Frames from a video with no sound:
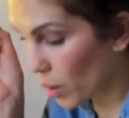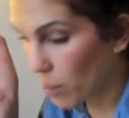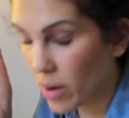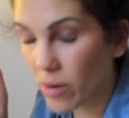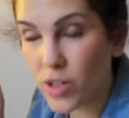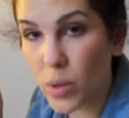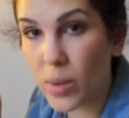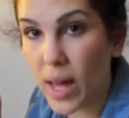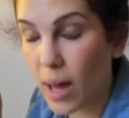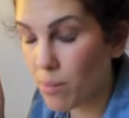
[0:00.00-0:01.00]
mirror, do it
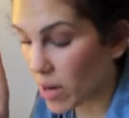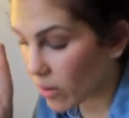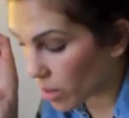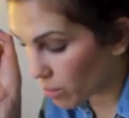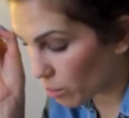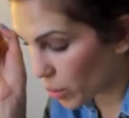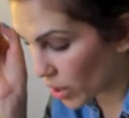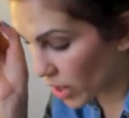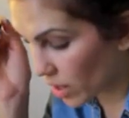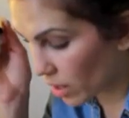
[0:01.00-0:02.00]
with a hand mirror and put
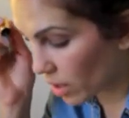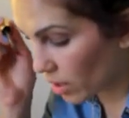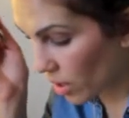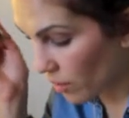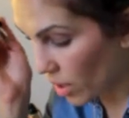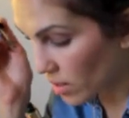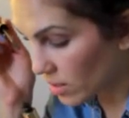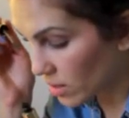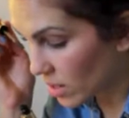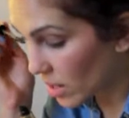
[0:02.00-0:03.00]
it kind of
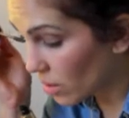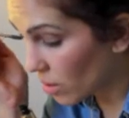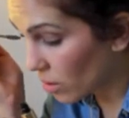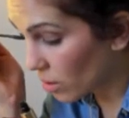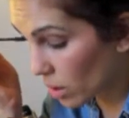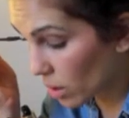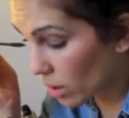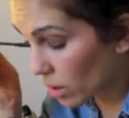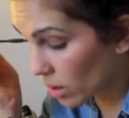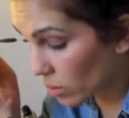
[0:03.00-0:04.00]
underneath,
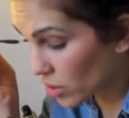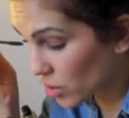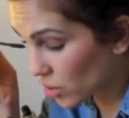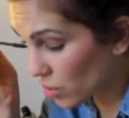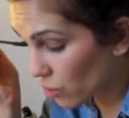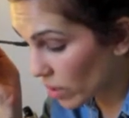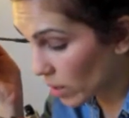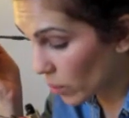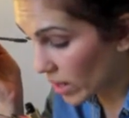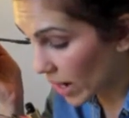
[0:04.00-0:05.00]
which is just a
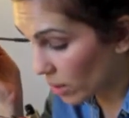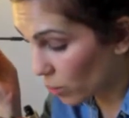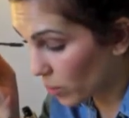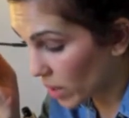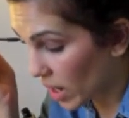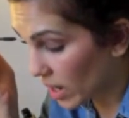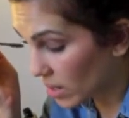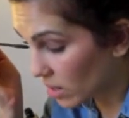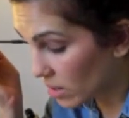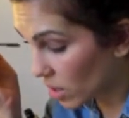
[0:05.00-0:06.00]
really weird angle, but
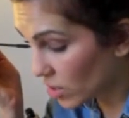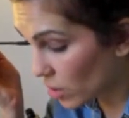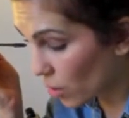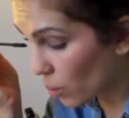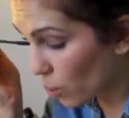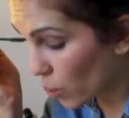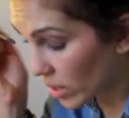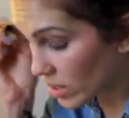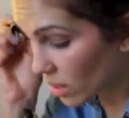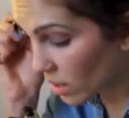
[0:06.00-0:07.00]
I don't know what
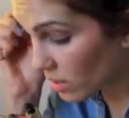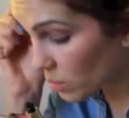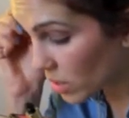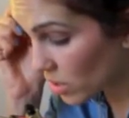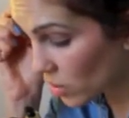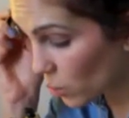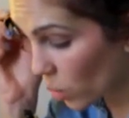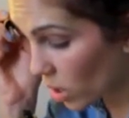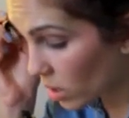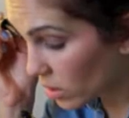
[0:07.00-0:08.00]
it does, but it just
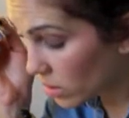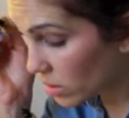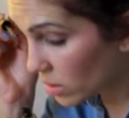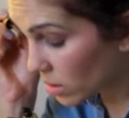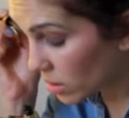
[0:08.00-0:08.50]
works.